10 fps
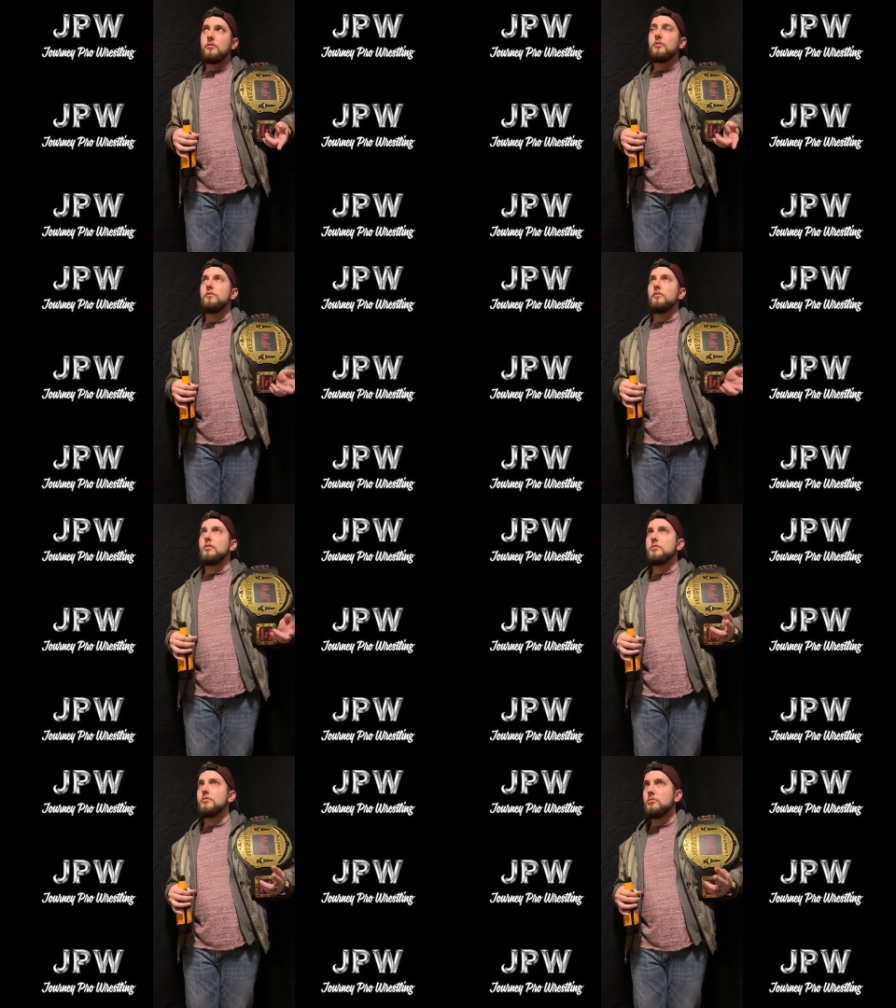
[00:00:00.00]
You've
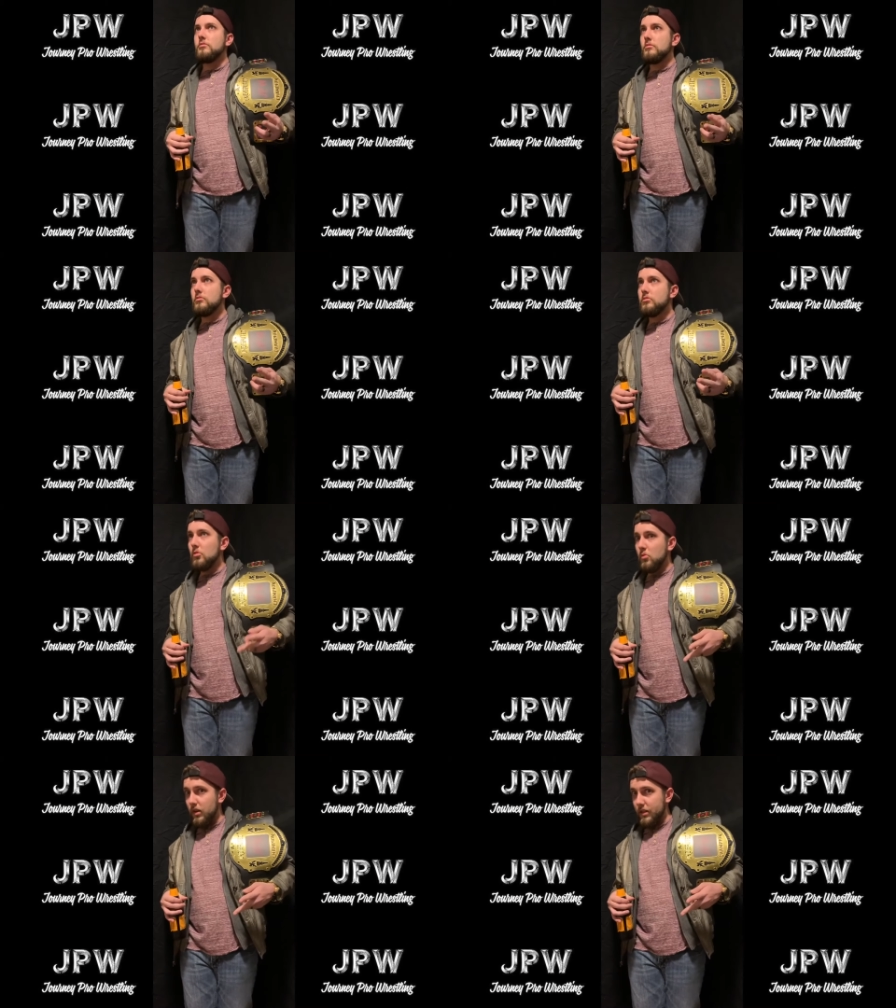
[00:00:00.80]
lost
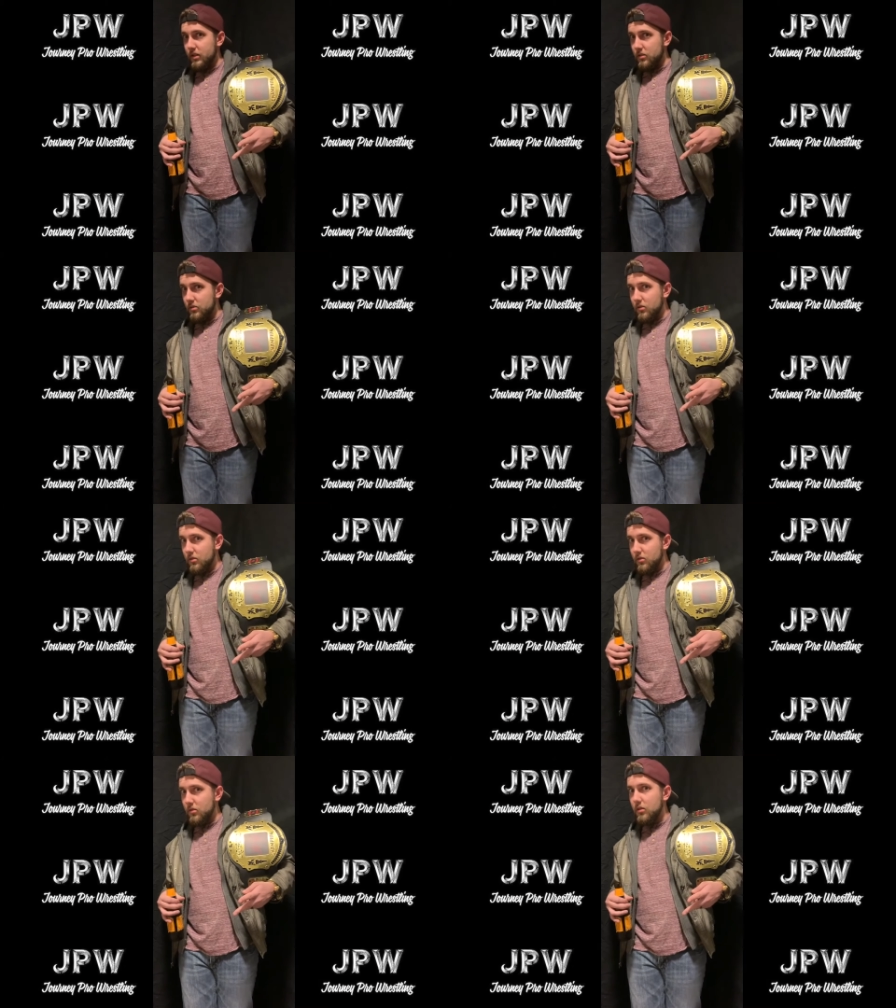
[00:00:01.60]
twice.
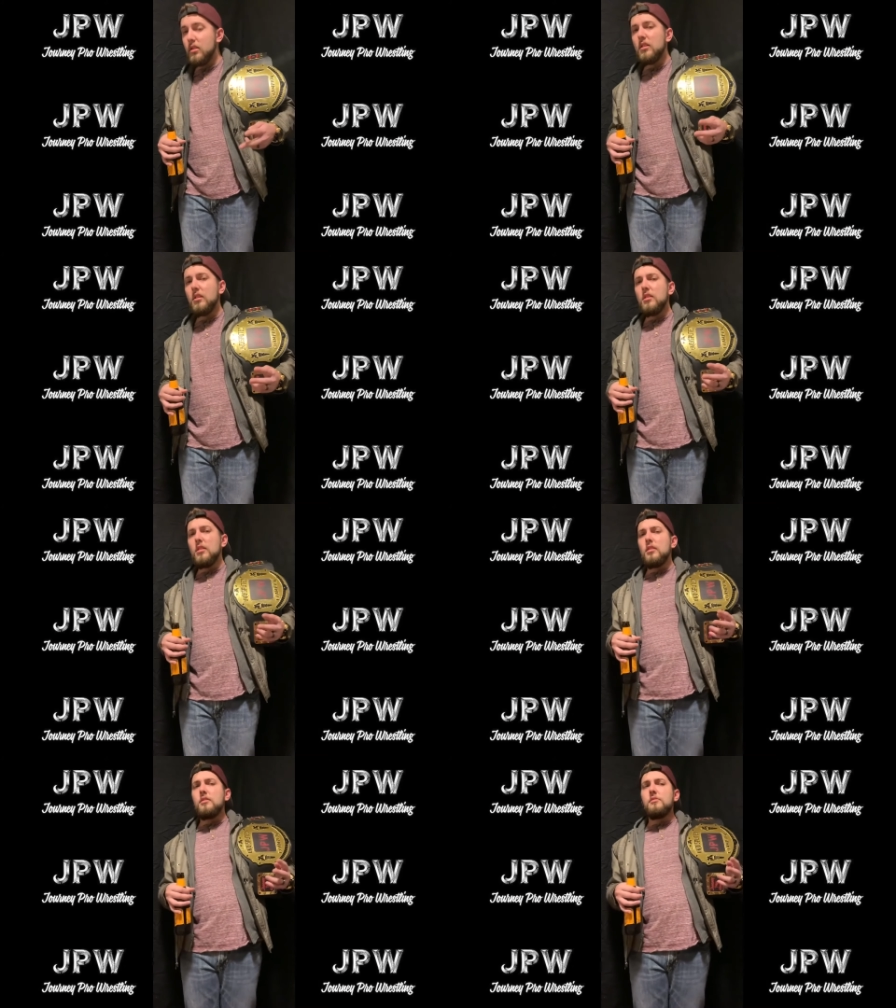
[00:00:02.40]

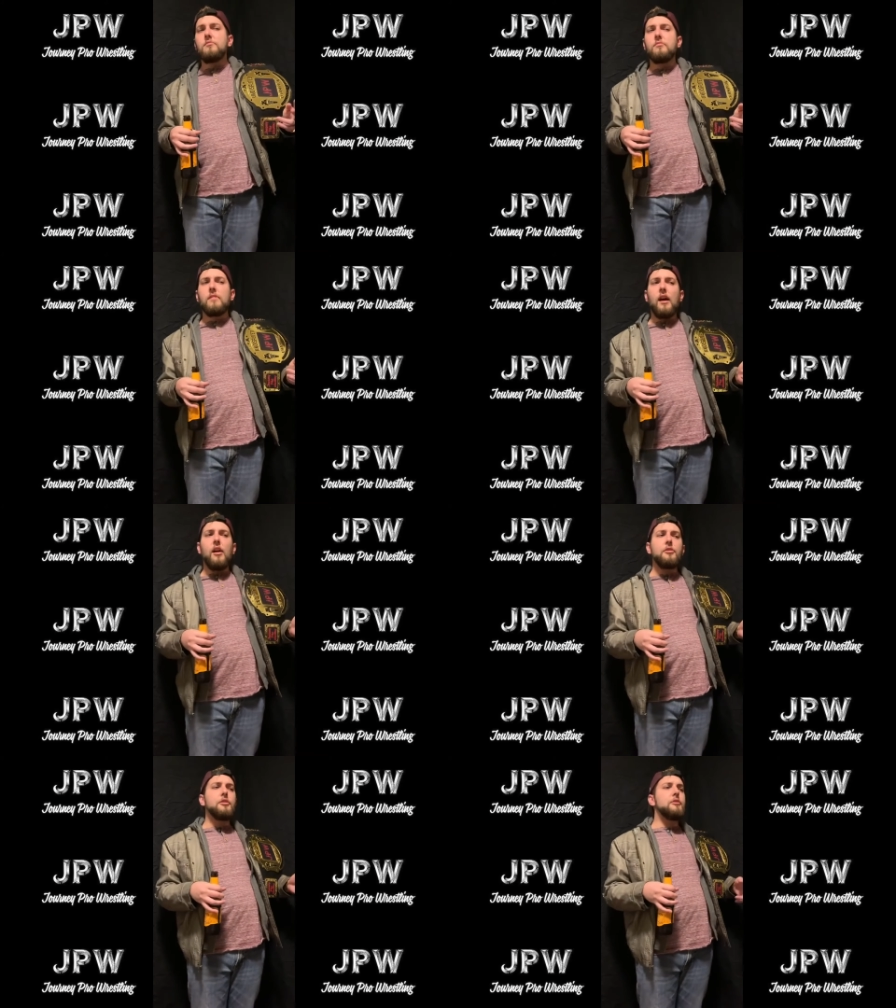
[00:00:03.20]

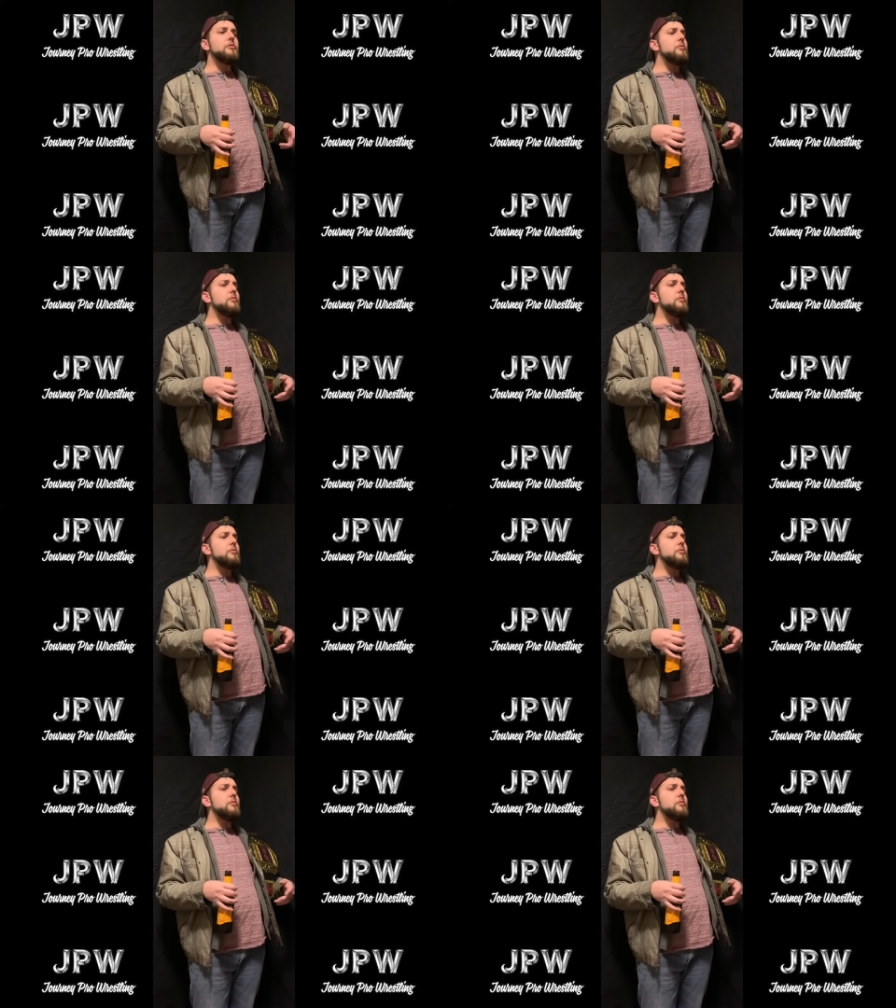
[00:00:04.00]
Now you're